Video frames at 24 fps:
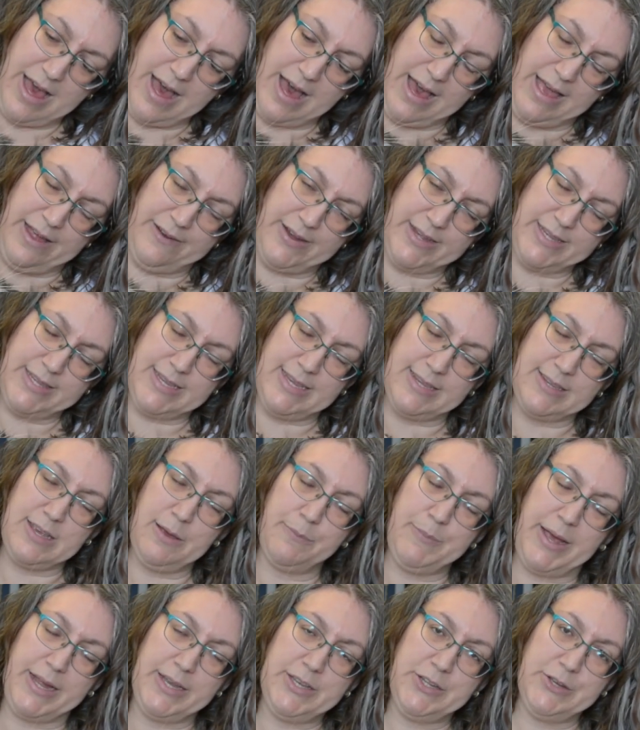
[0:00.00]
Iris says
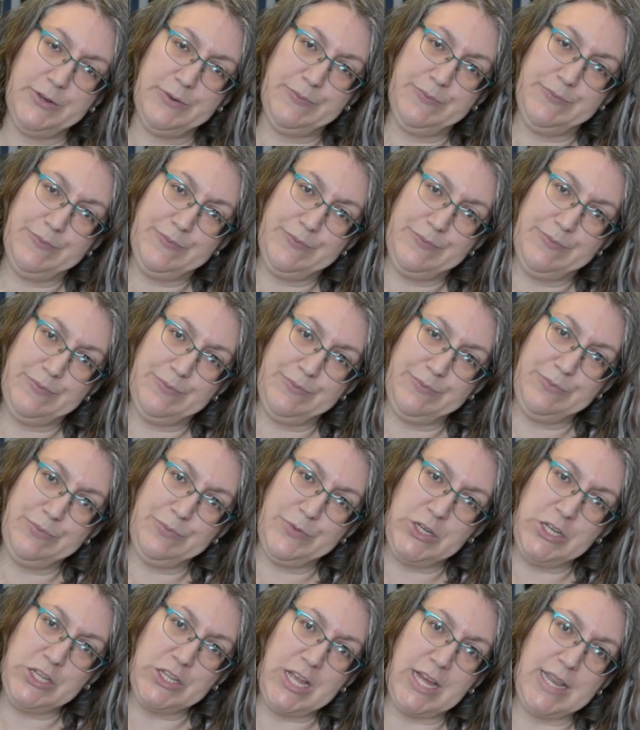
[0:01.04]
goodbye too.
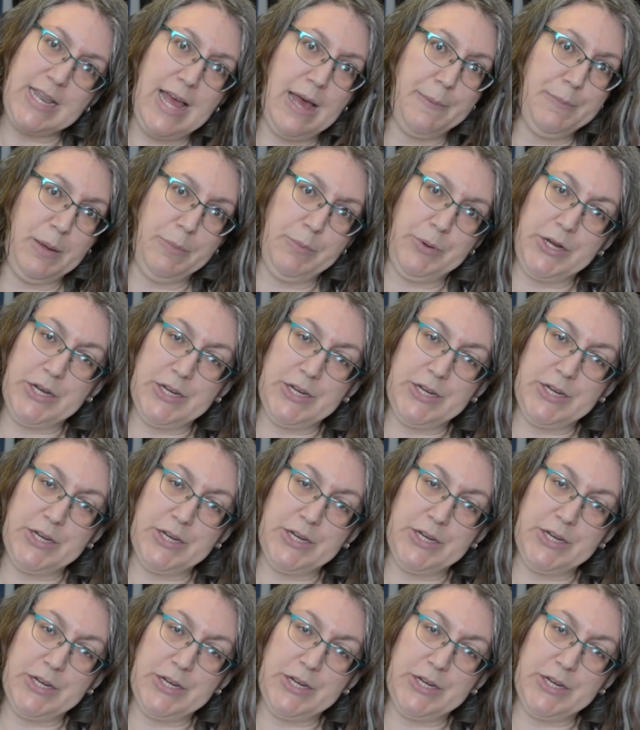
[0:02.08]
She's got happy